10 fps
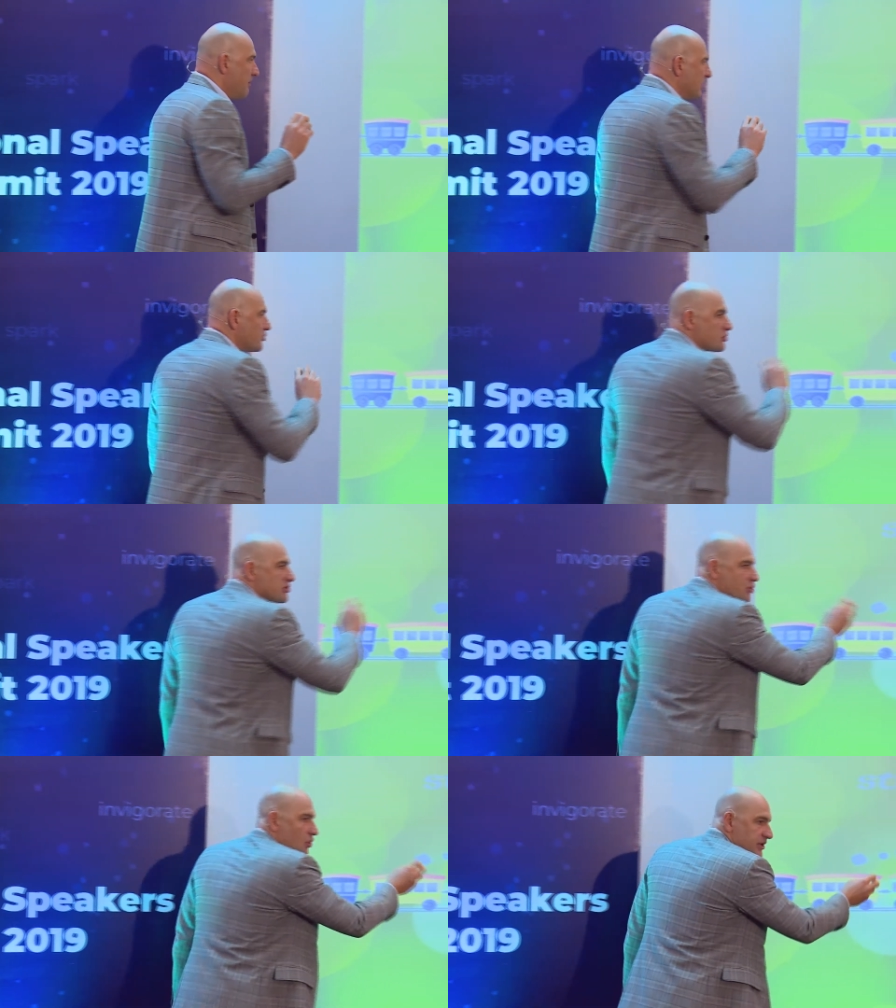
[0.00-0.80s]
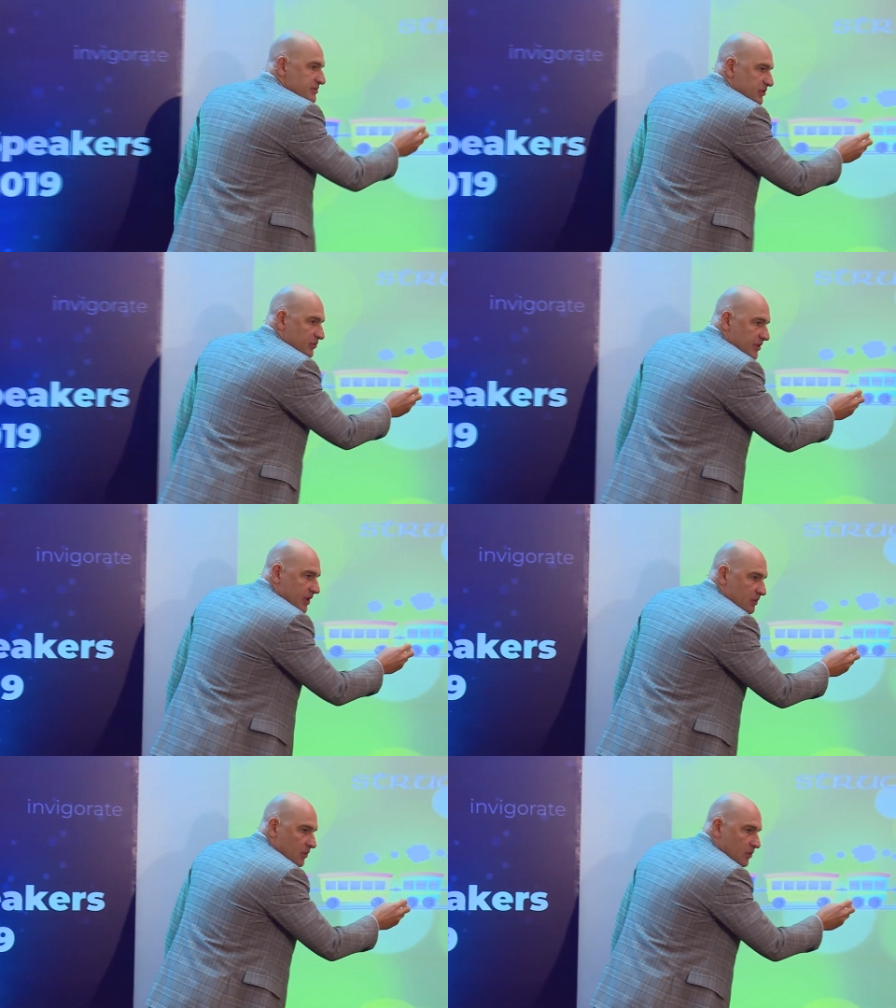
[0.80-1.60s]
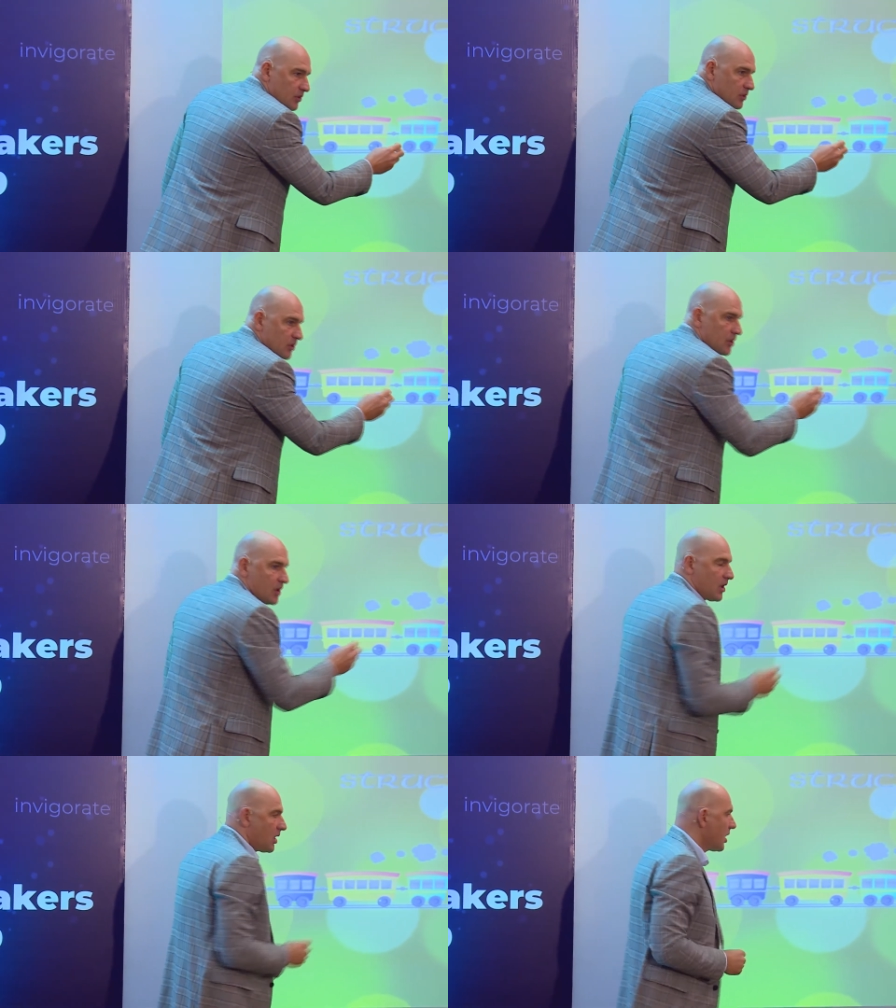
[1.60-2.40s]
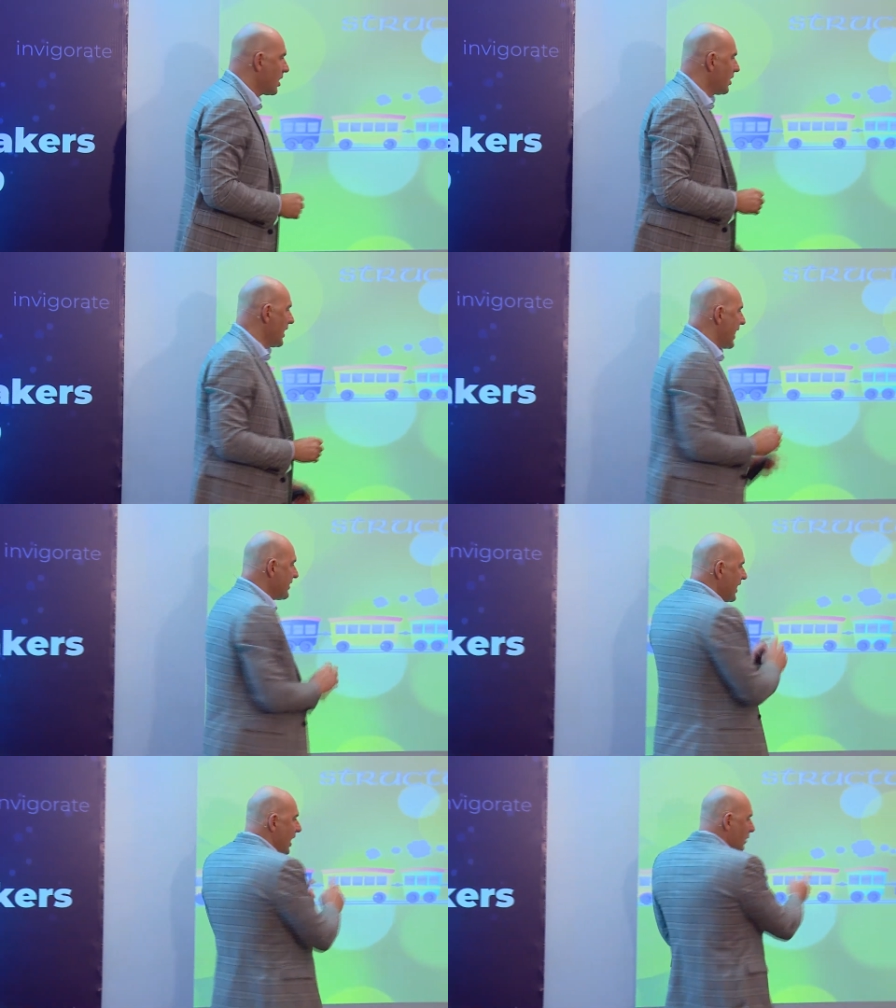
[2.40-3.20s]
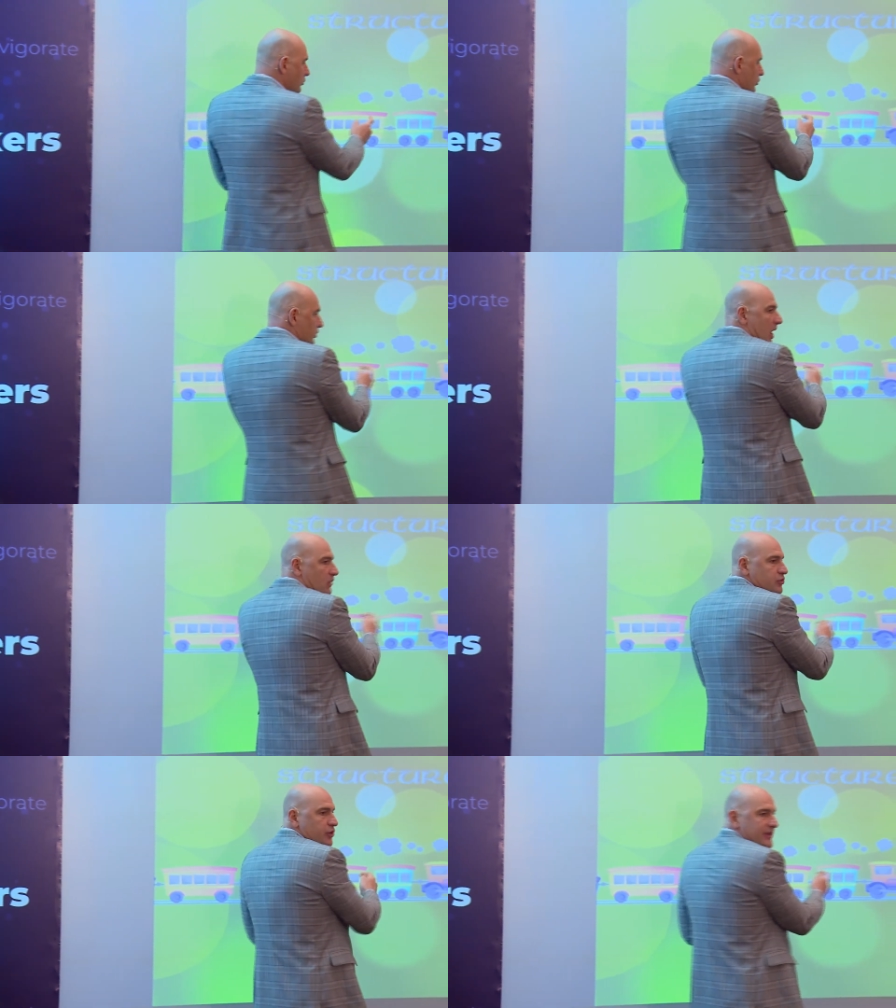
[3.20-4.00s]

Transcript: Make short stories between them. Uh, idea how to, how to